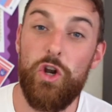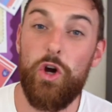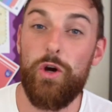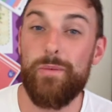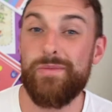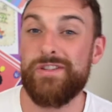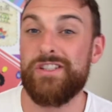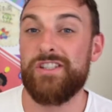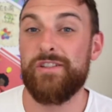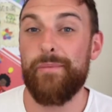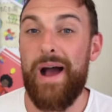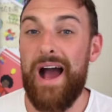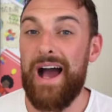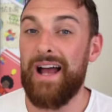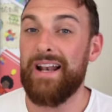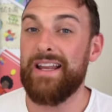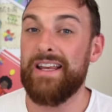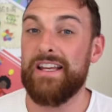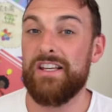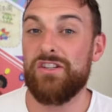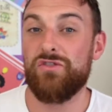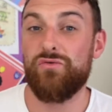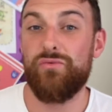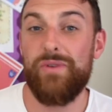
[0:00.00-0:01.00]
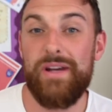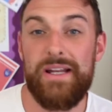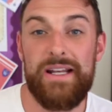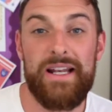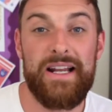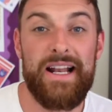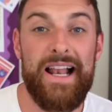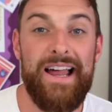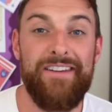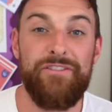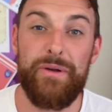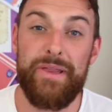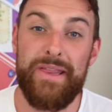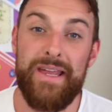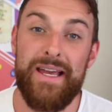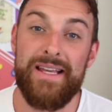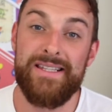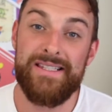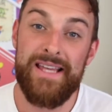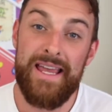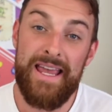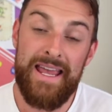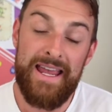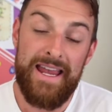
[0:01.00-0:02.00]
up smartly is really clever with
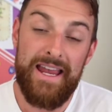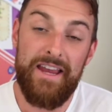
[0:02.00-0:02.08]
this.